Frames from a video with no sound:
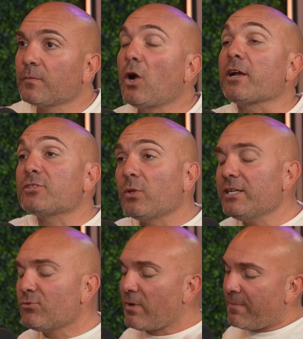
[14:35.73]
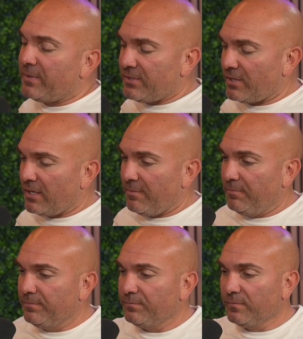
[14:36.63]
All right, so let's wrap this up.
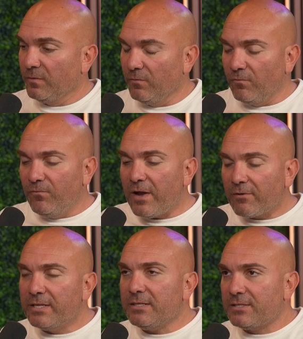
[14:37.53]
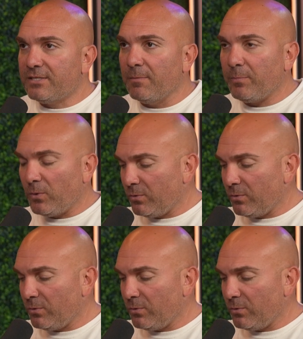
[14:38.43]
Very simple